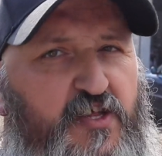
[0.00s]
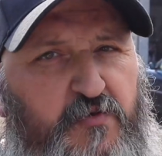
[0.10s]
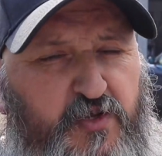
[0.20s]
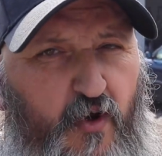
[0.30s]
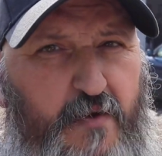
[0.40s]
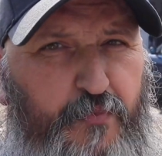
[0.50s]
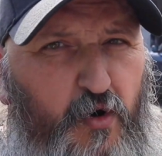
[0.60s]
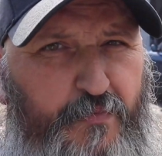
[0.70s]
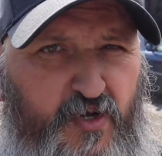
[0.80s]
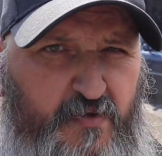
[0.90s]
that subscribe
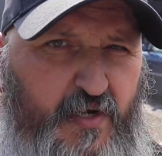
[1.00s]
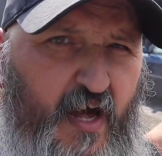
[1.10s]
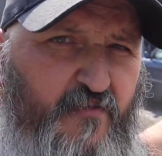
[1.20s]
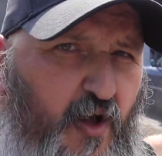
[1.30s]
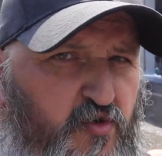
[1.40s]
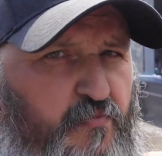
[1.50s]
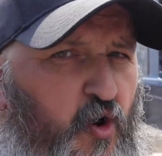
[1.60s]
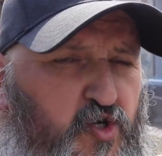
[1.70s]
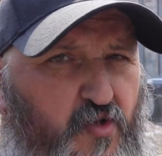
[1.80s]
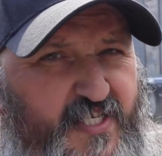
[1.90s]
button, because I'm going to have loads
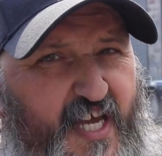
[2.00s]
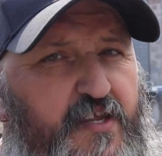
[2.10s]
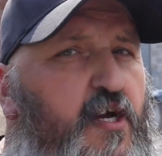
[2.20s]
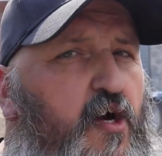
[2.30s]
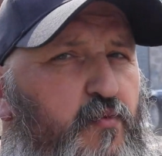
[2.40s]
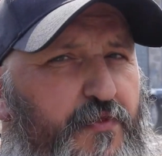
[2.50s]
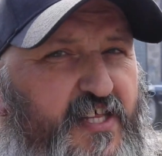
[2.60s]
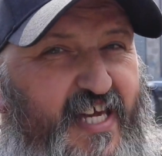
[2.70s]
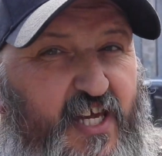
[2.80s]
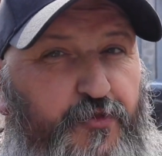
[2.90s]
more content with
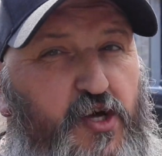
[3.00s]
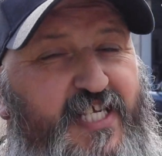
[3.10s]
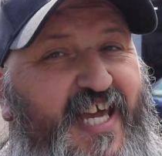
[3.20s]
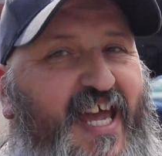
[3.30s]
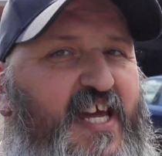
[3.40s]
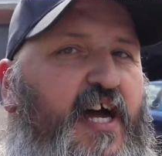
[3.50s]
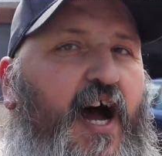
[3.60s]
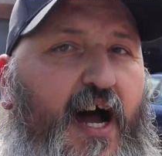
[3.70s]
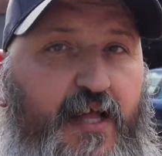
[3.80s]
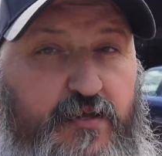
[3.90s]
this E38
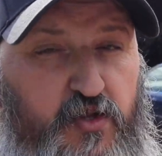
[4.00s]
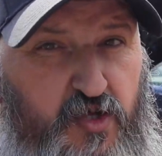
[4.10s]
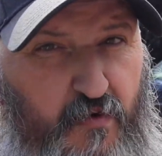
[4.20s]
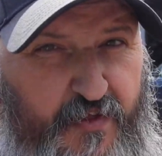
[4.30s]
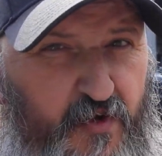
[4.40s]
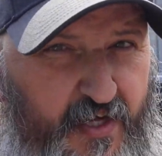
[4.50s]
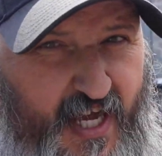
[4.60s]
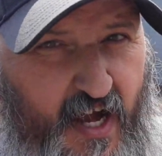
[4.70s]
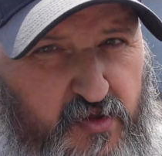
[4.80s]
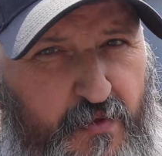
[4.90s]
and some of the other
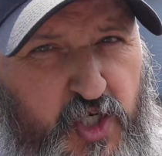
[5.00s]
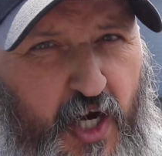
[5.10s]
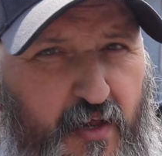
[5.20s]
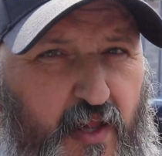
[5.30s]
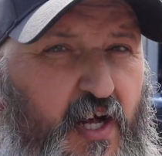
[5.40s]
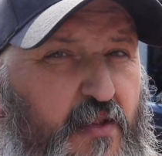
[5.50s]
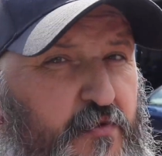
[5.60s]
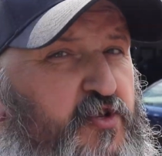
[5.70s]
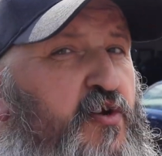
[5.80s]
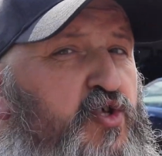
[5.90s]
cars on the channel.
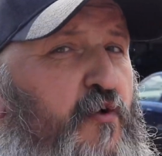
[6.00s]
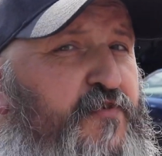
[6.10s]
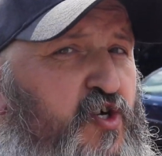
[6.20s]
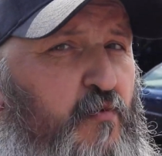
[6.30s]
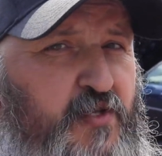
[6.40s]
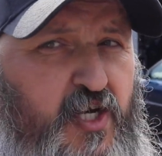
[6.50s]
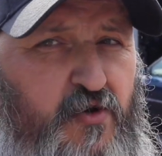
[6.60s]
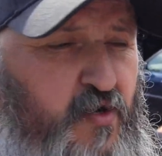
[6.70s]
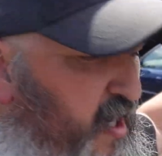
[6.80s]
There's new stuff to come too,